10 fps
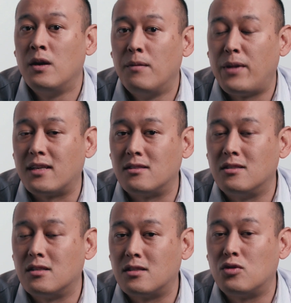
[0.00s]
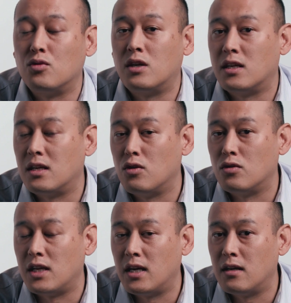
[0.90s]
passages to getting your
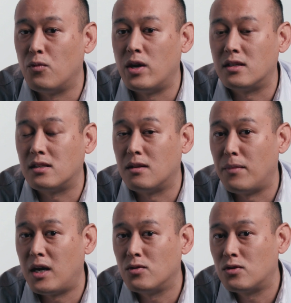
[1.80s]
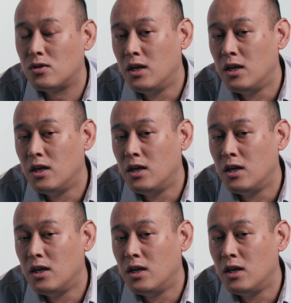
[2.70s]
data, whereas in the mouse,